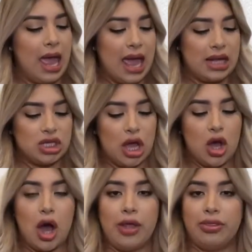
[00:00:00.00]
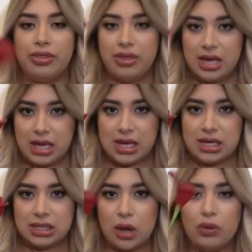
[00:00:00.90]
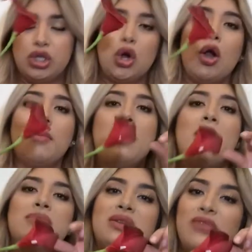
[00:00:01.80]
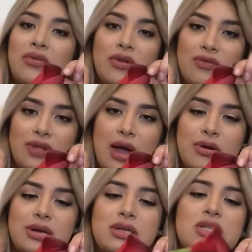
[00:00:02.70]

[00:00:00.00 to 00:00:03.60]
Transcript: And I got these, which are my mom's favorite flowers.